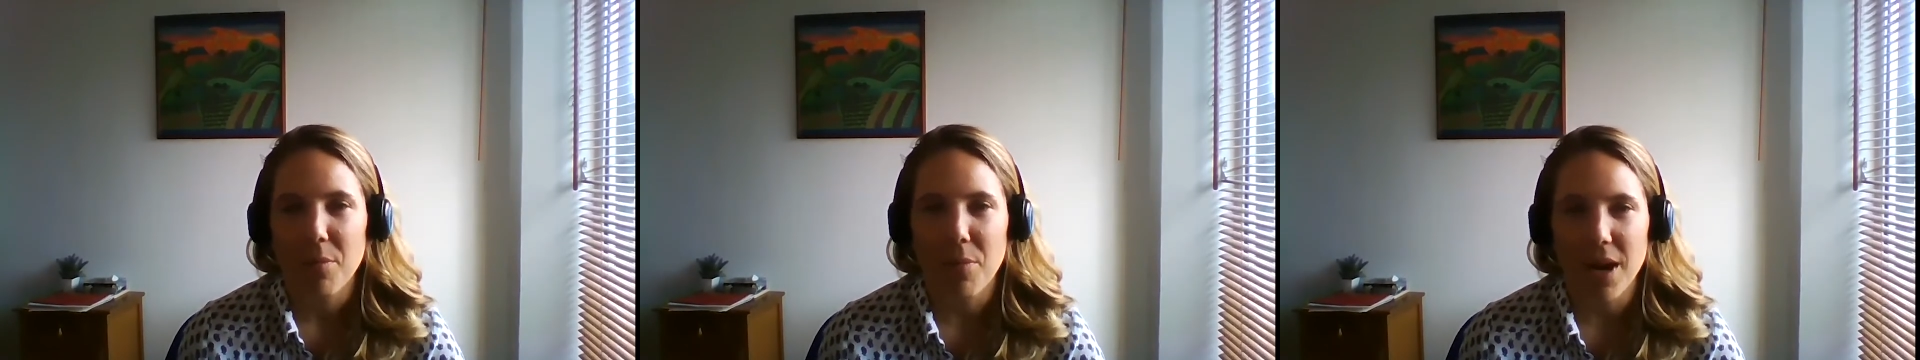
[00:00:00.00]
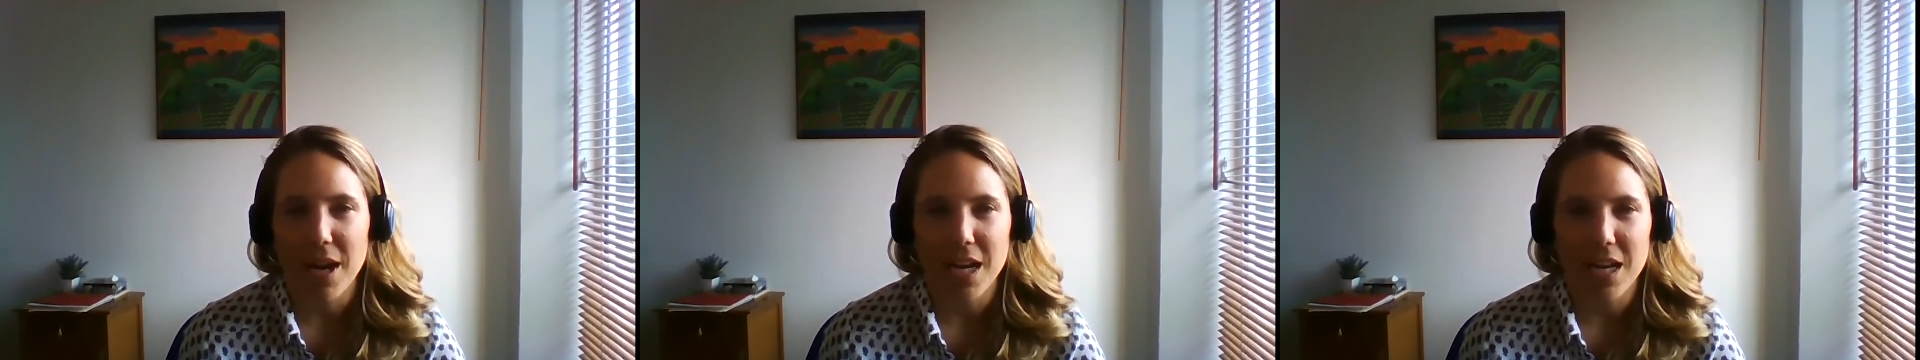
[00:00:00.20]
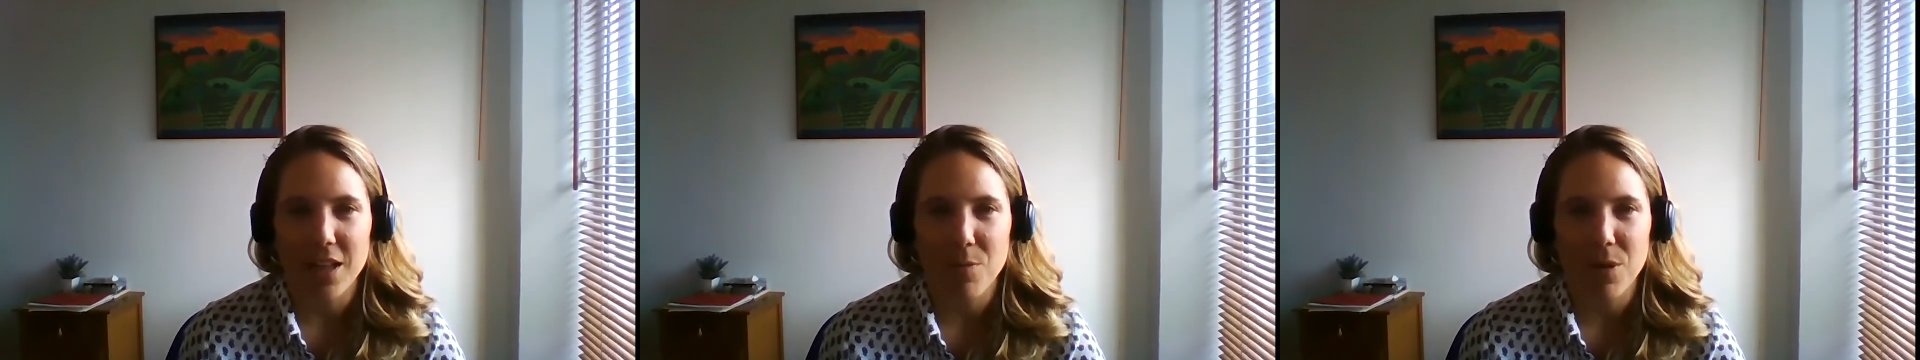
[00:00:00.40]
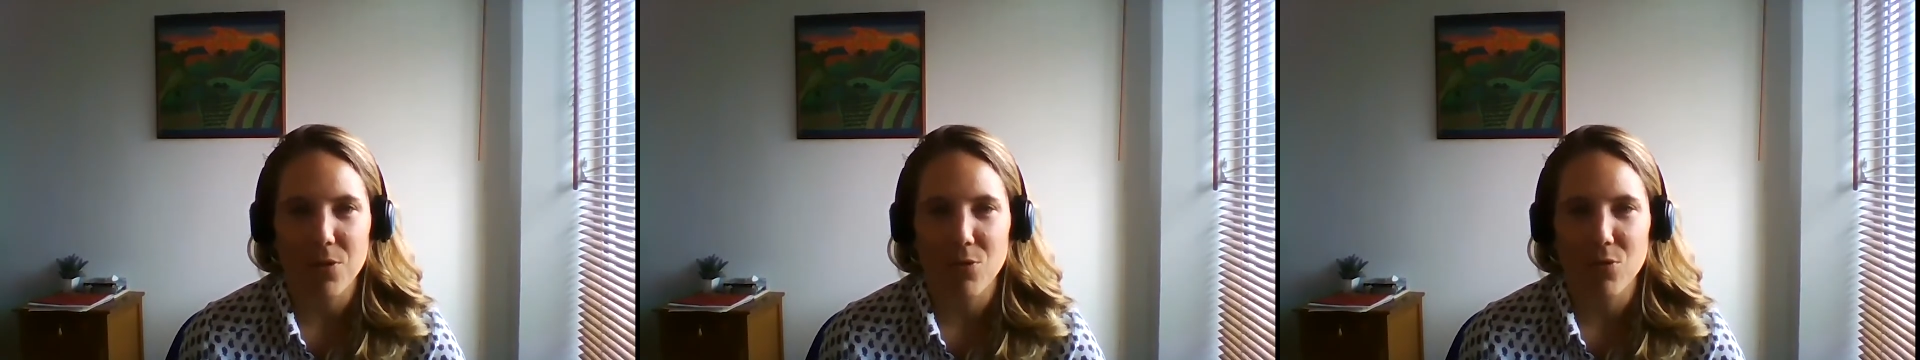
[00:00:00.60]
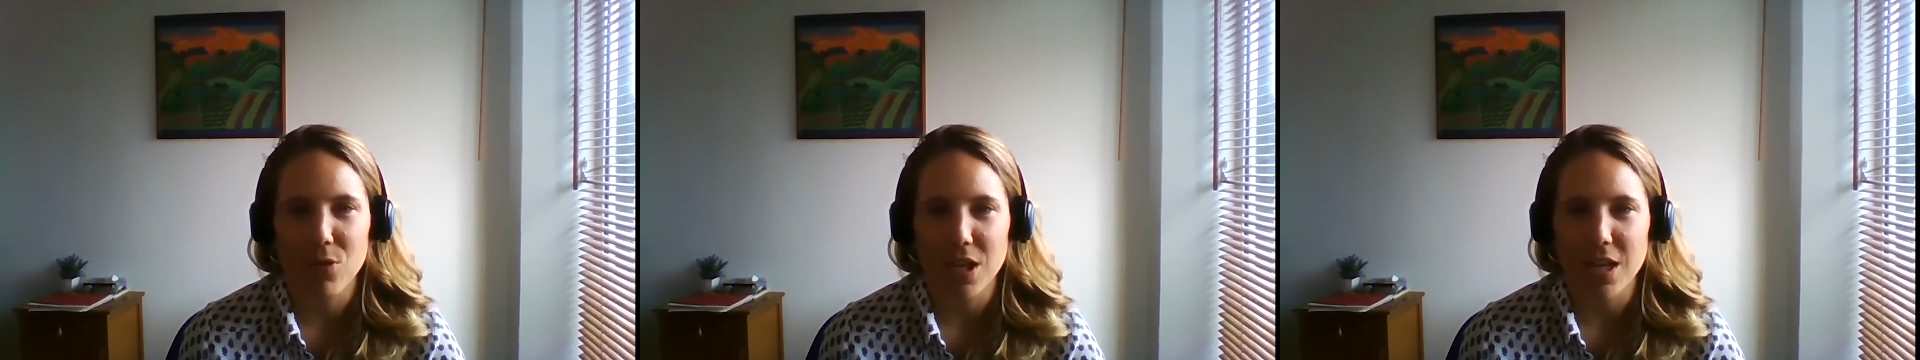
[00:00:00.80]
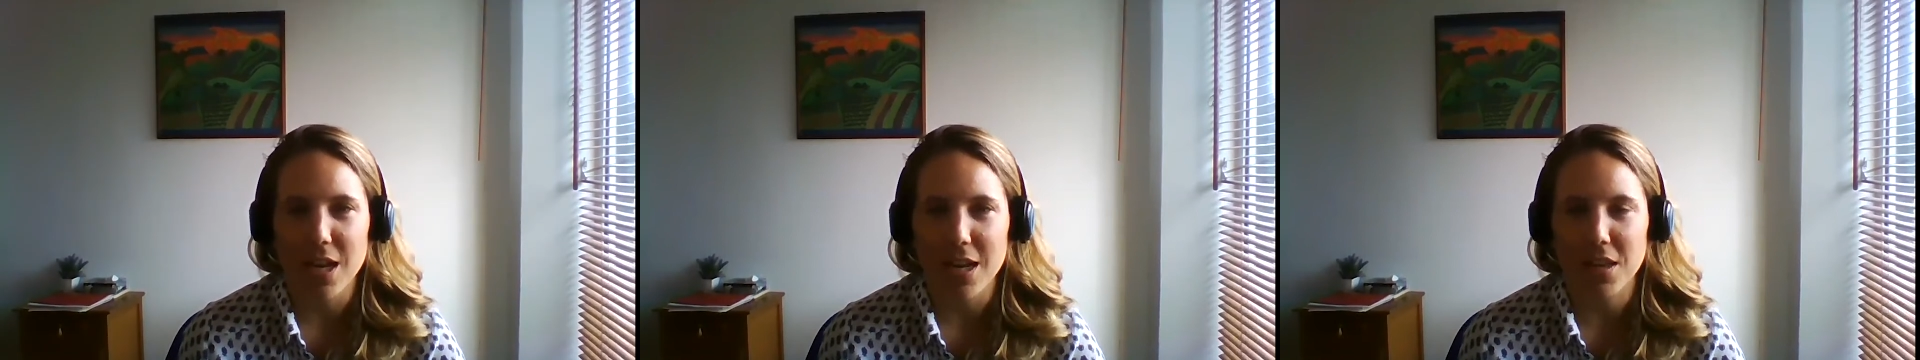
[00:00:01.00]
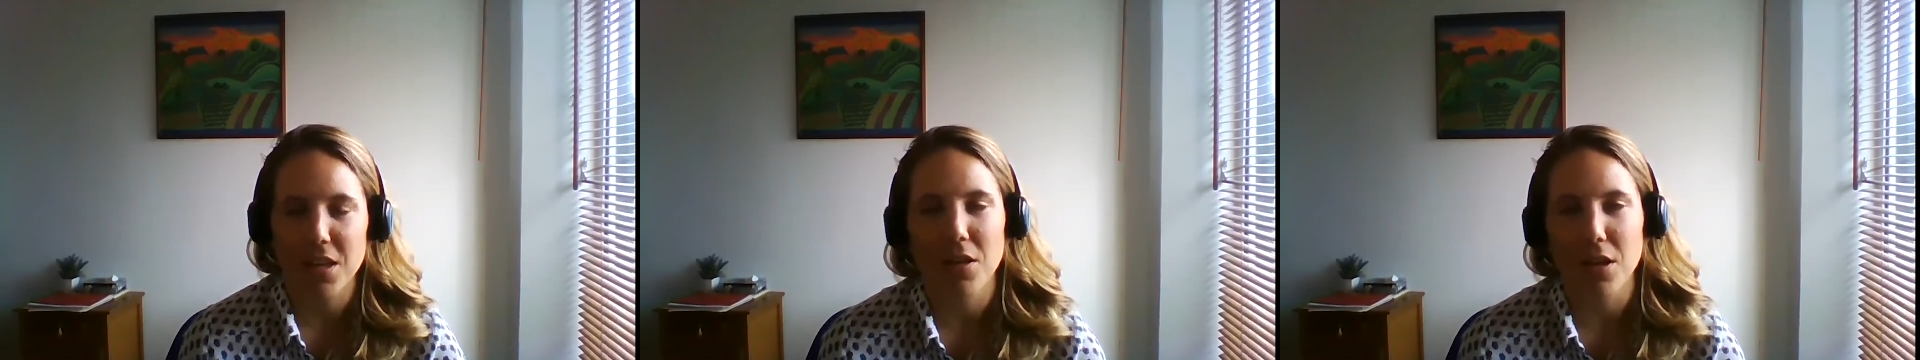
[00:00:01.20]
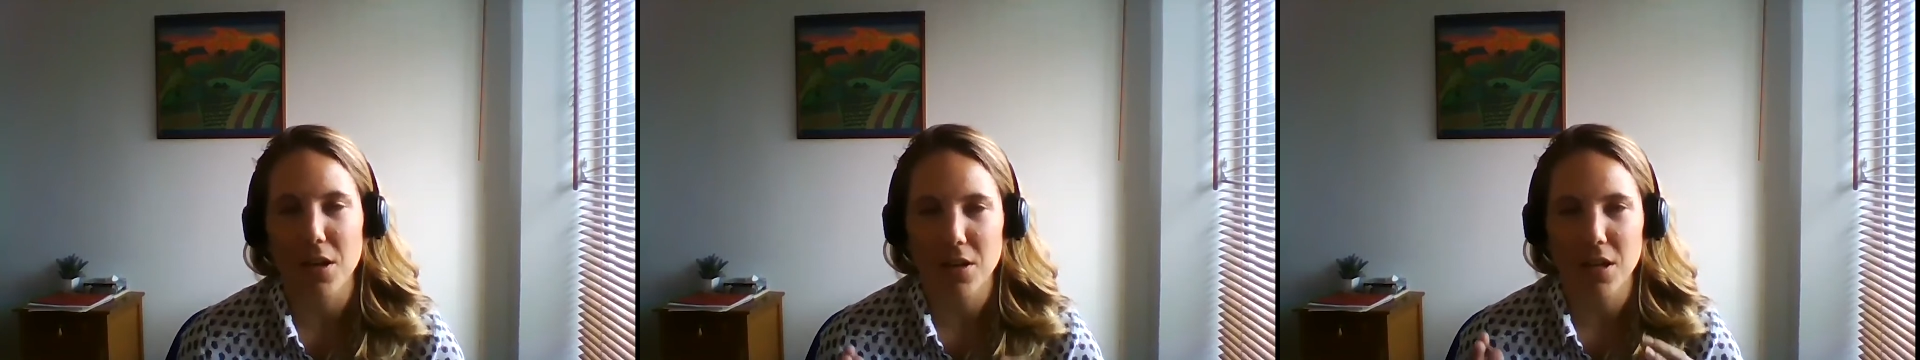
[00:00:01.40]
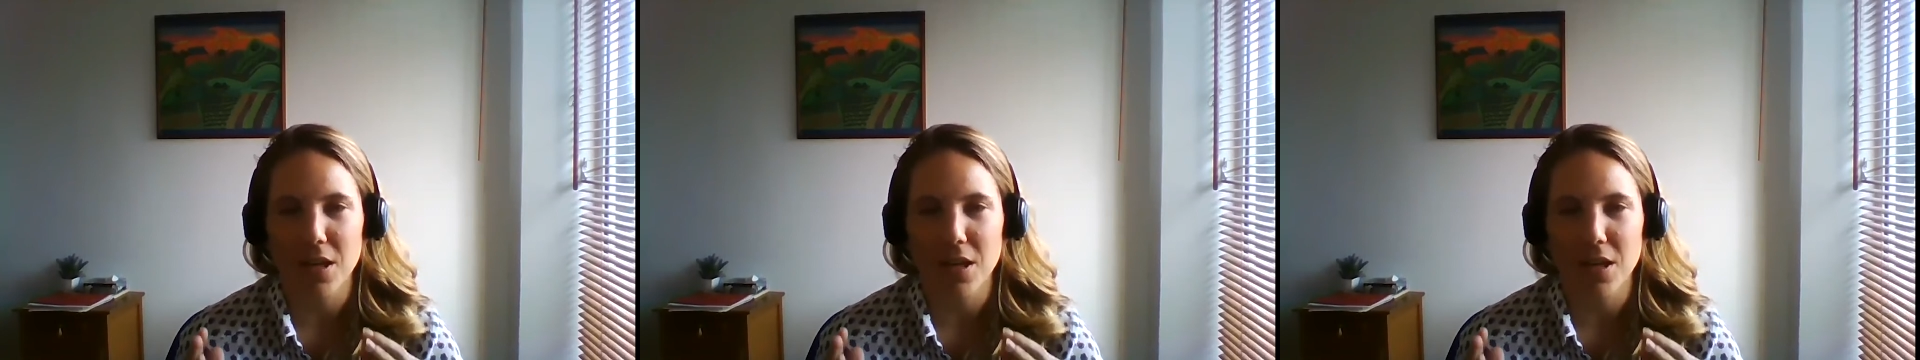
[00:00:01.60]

but it's been really nice to,